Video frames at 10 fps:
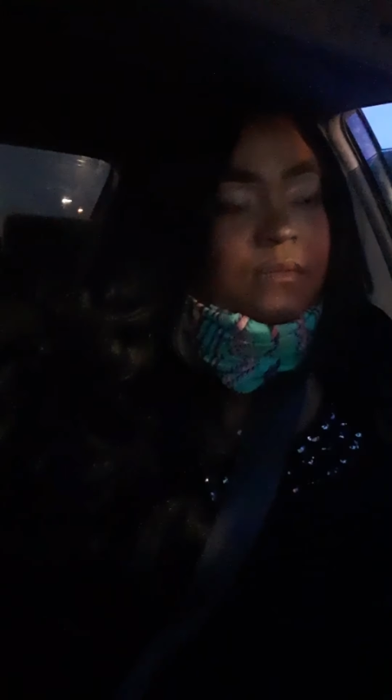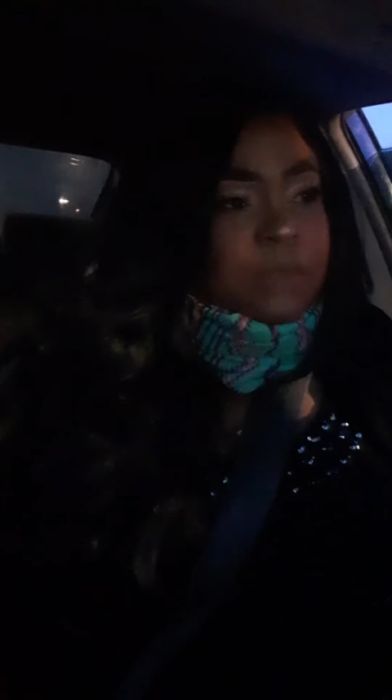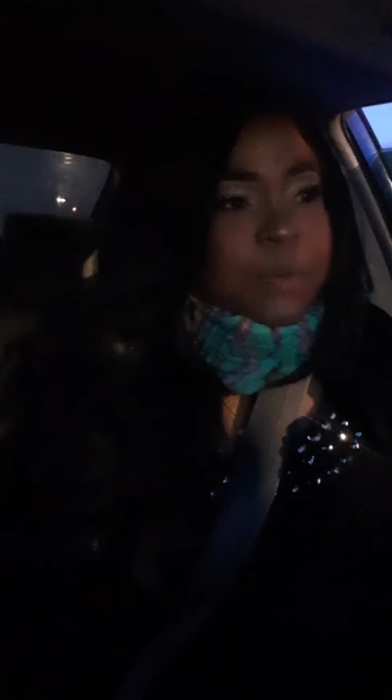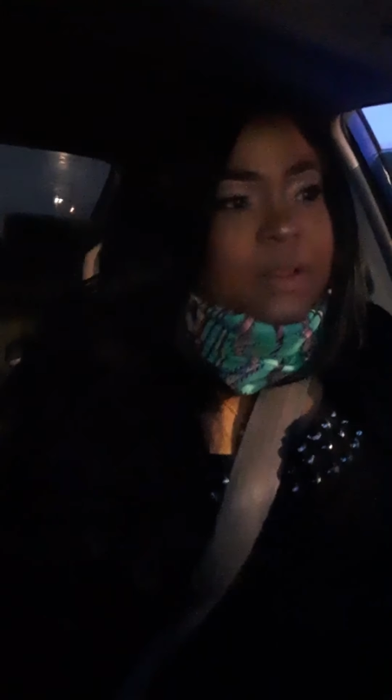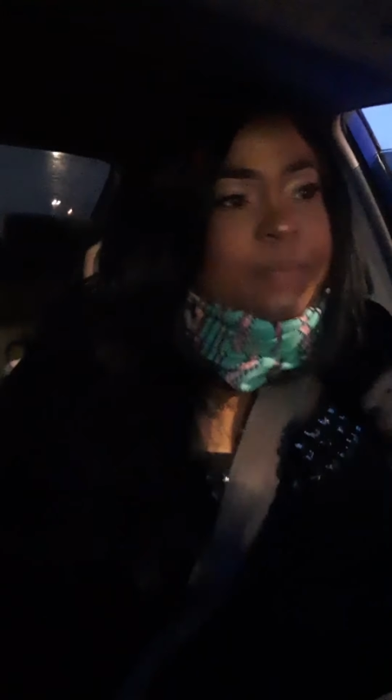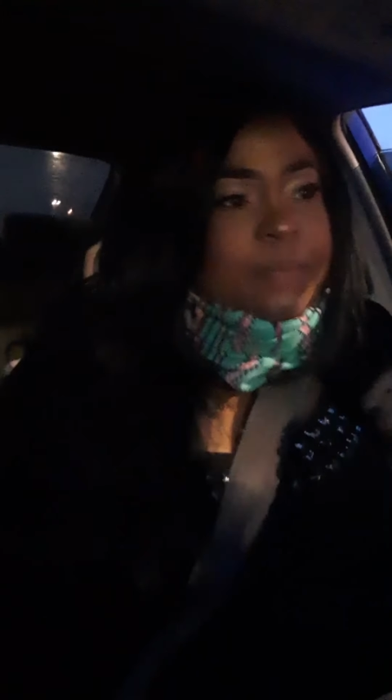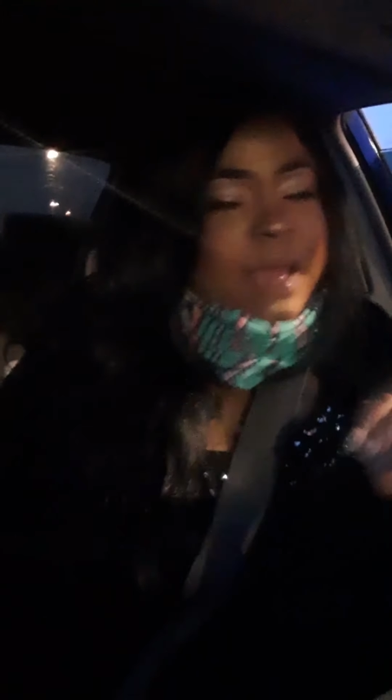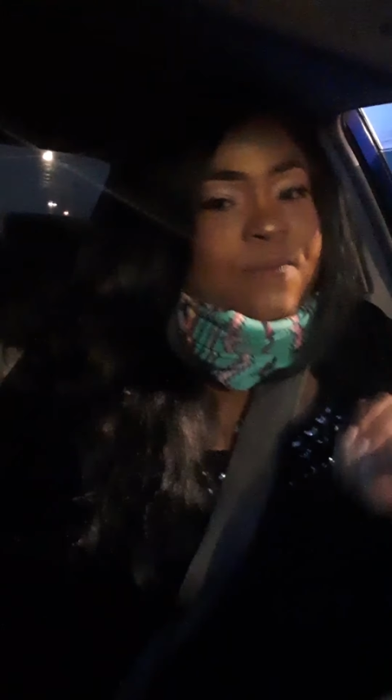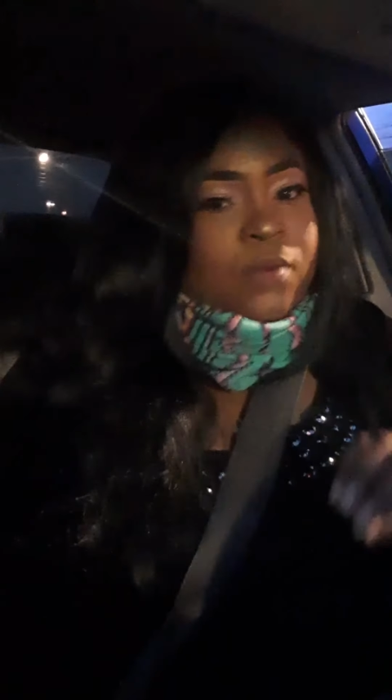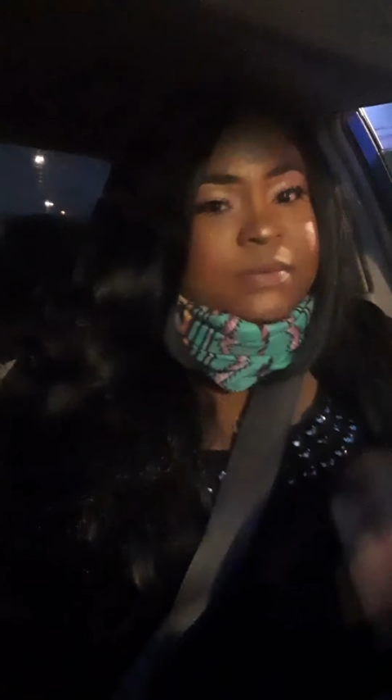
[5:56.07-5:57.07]
one of the
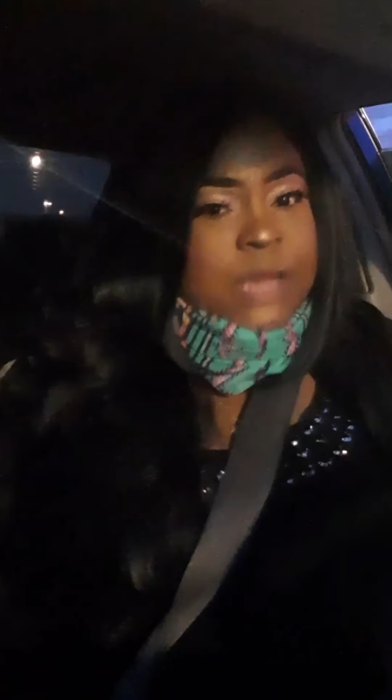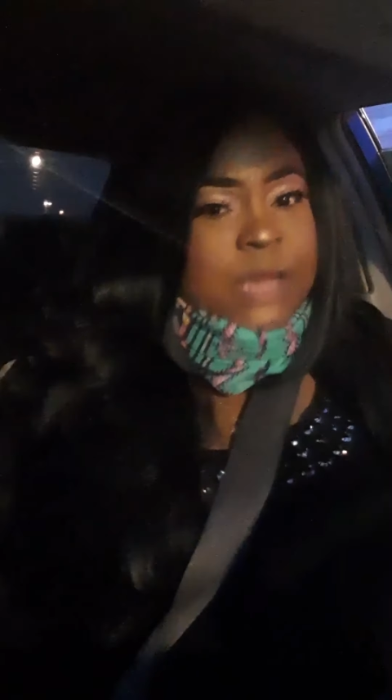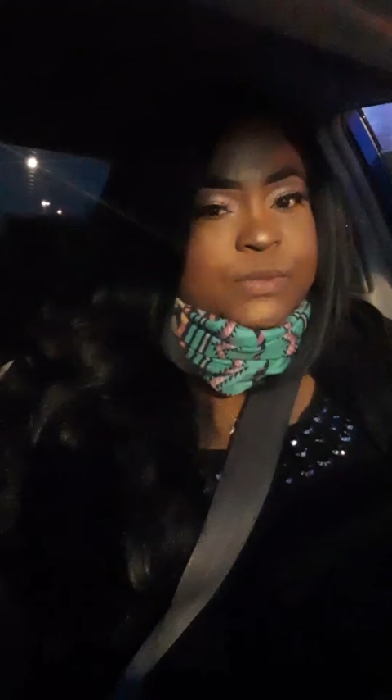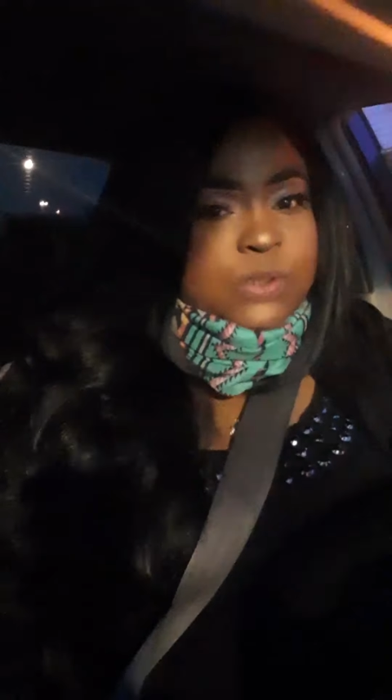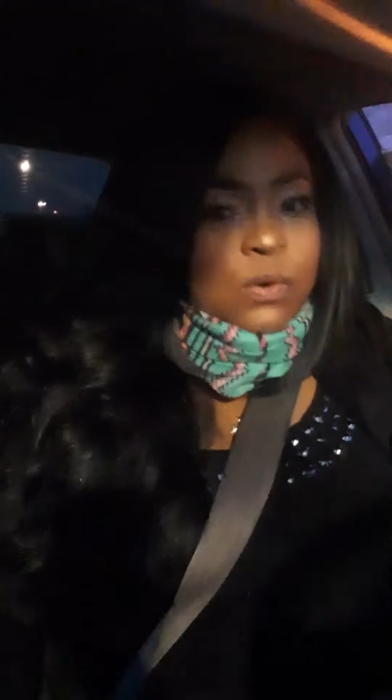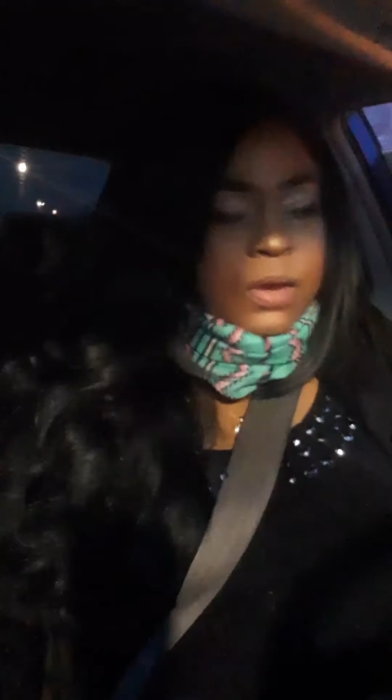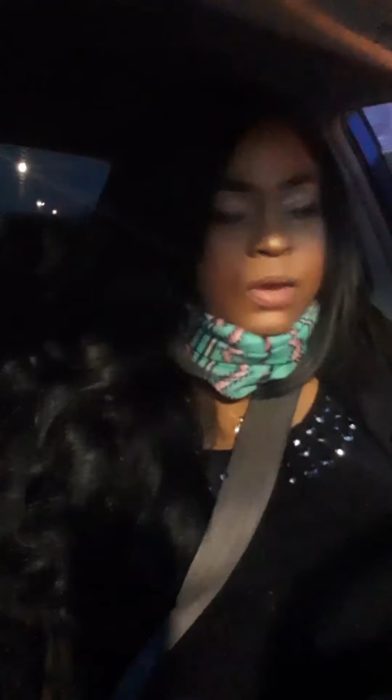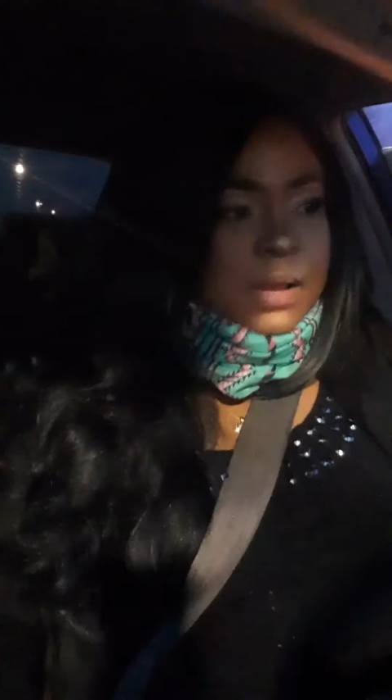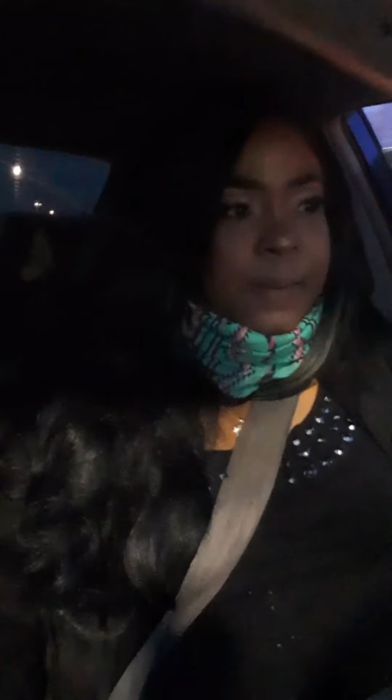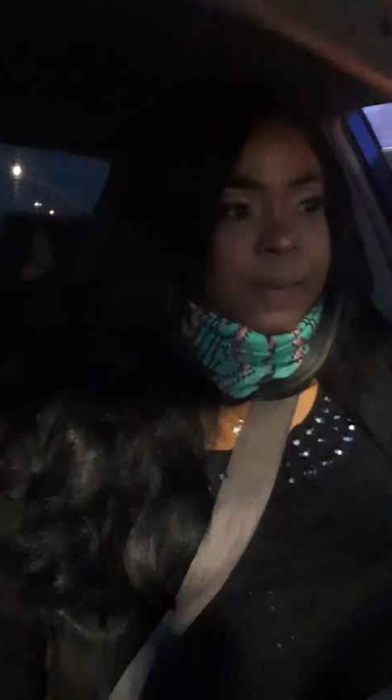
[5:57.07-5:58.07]
platforms I was on